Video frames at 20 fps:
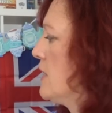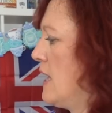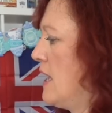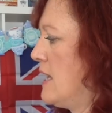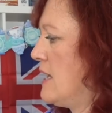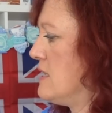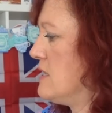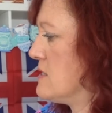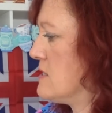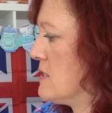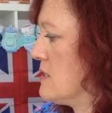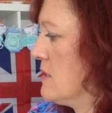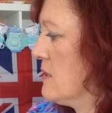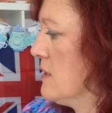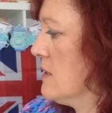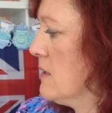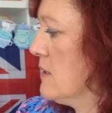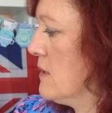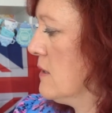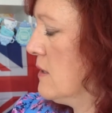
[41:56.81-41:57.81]
Kate.
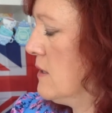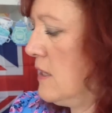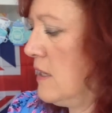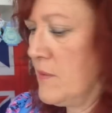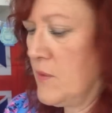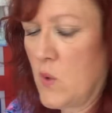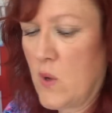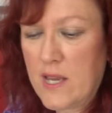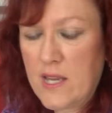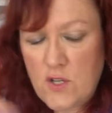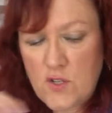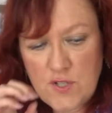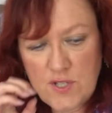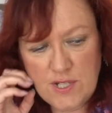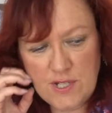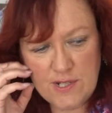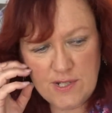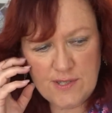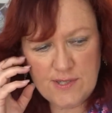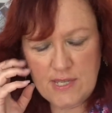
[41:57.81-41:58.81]
I'm quite
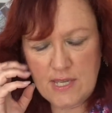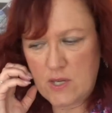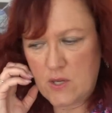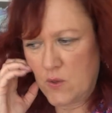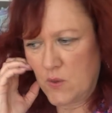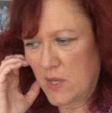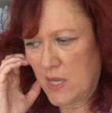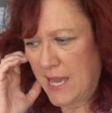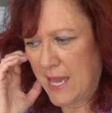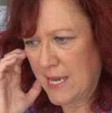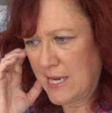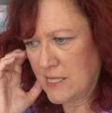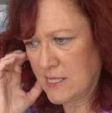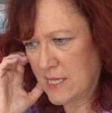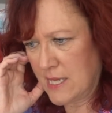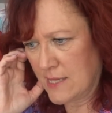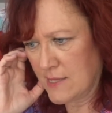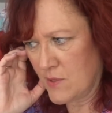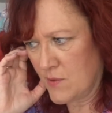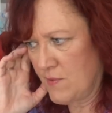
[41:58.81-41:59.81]
interested to see who Kate
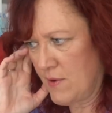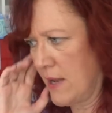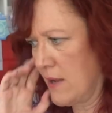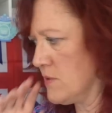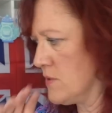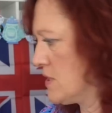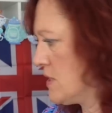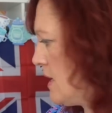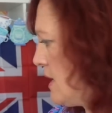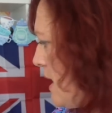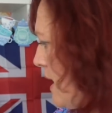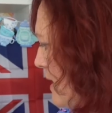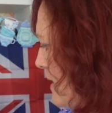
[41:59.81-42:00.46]
has around her